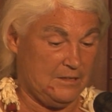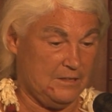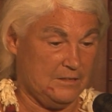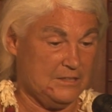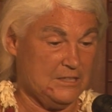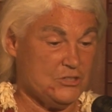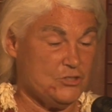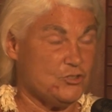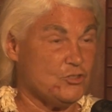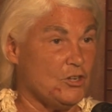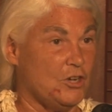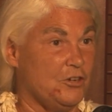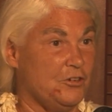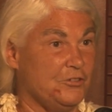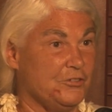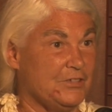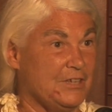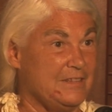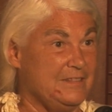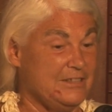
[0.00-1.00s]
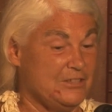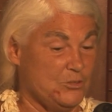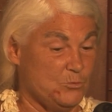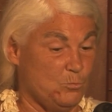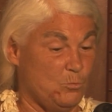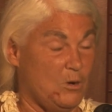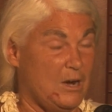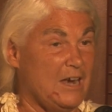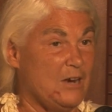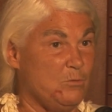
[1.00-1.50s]
This shows, and this is
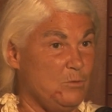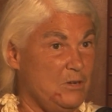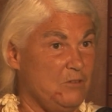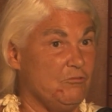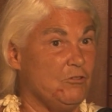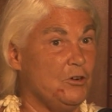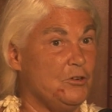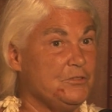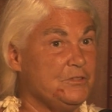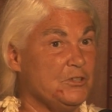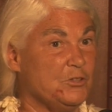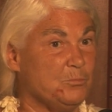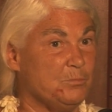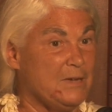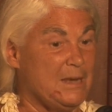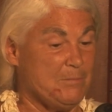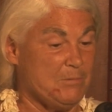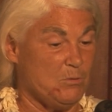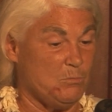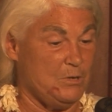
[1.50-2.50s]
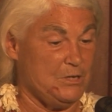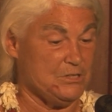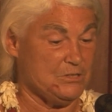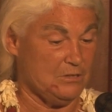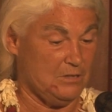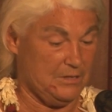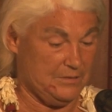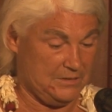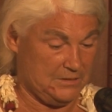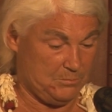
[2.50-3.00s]
why we wrote this paper, we
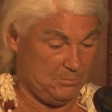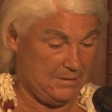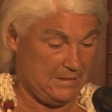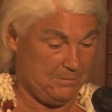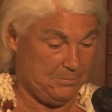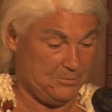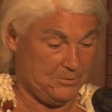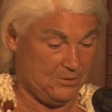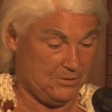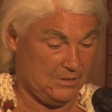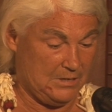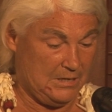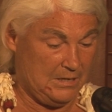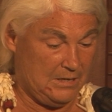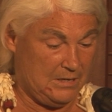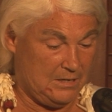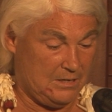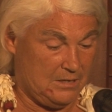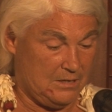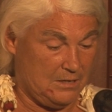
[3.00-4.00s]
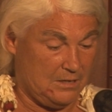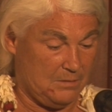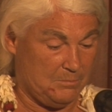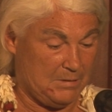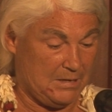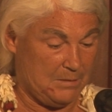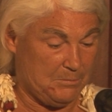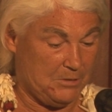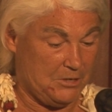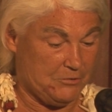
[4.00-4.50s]
saw this paper
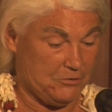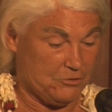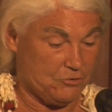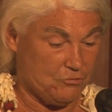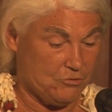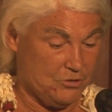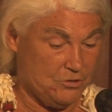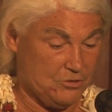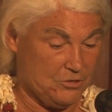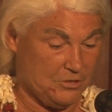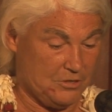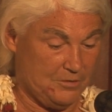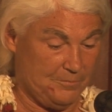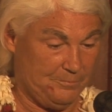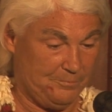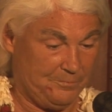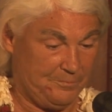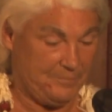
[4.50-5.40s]
by Margaret Kruger,